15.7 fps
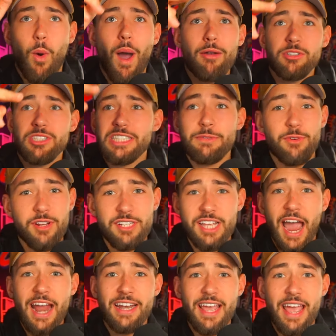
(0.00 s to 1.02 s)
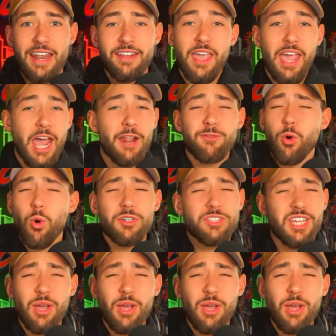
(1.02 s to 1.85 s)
wide receiver, and tight end, and of course,